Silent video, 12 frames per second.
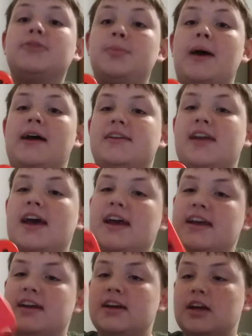a bad
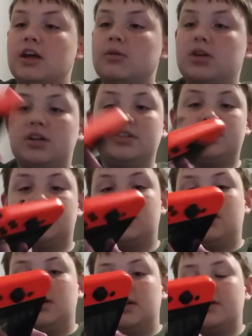day. Cause
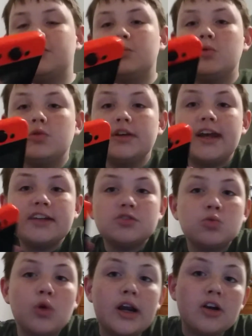guess
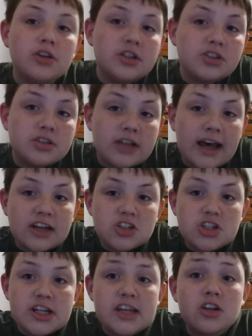where the
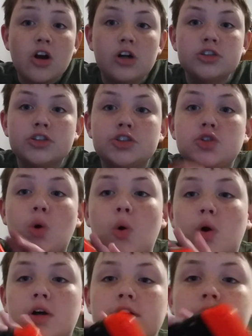SD card's
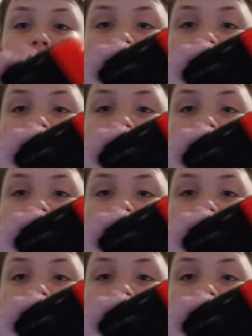stored?